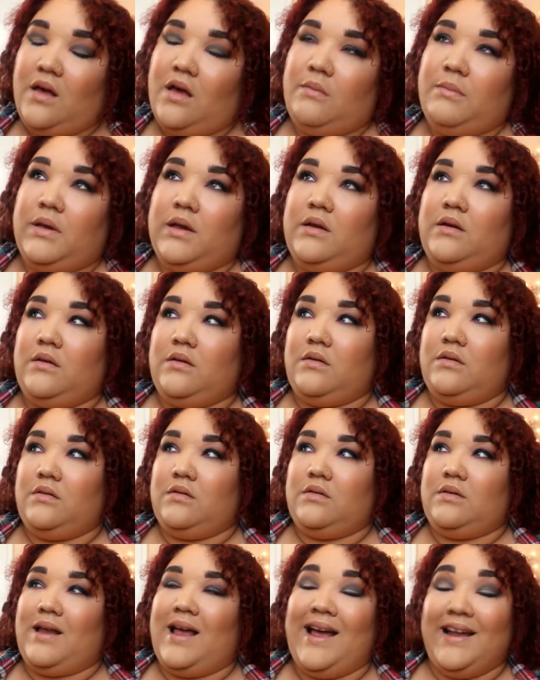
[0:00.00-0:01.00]
I mean,
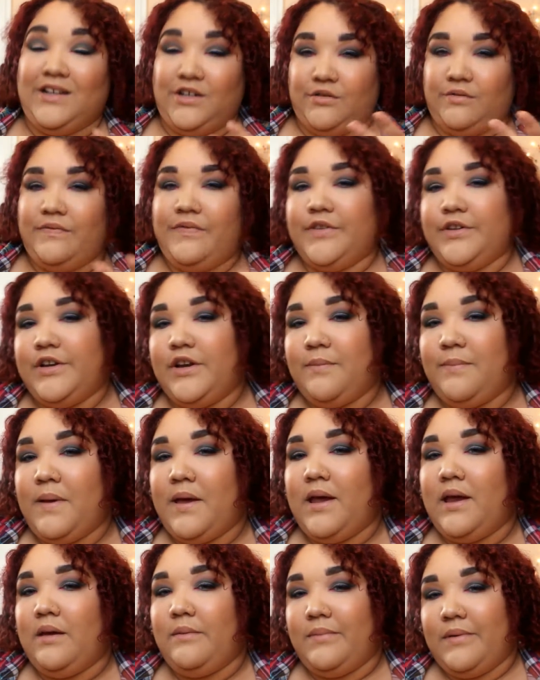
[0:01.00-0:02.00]
I do feel your
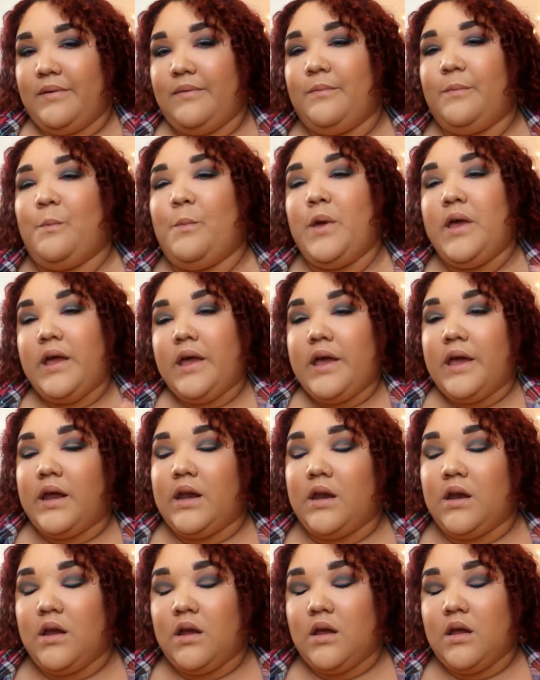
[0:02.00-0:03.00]
pain, but we
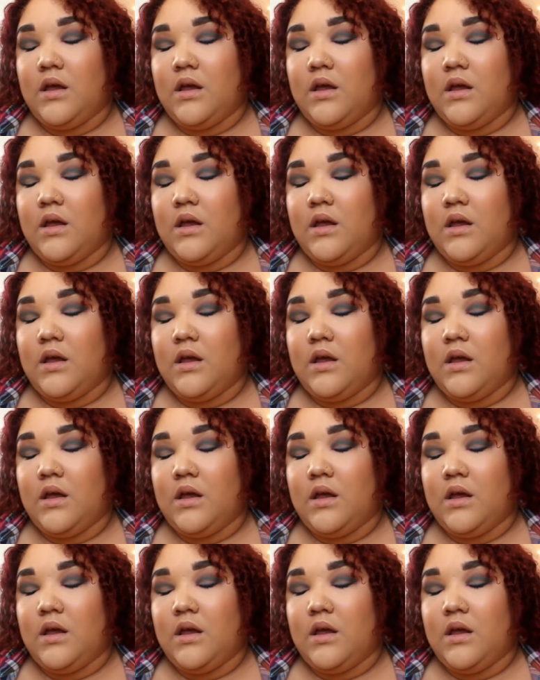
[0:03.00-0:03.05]
can